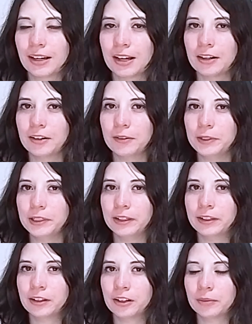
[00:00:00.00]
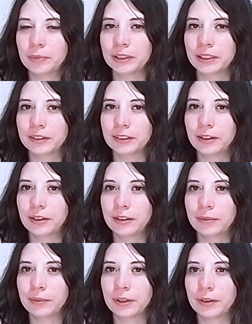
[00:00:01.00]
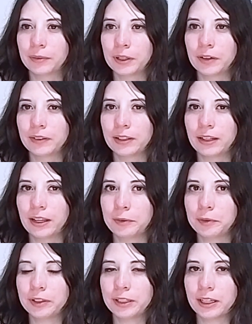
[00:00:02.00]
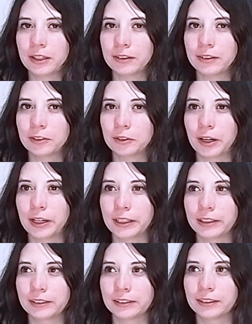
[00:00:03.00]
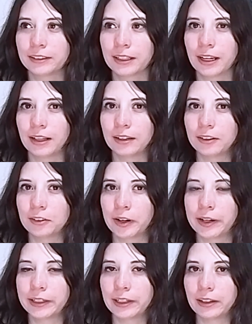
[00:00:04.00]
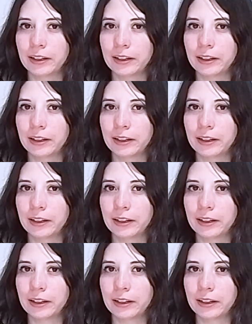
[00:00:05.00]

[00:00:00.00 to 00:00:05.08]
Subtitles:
I don't know if you can hear, but there's one of the neighbor's kids crying, and it's crying a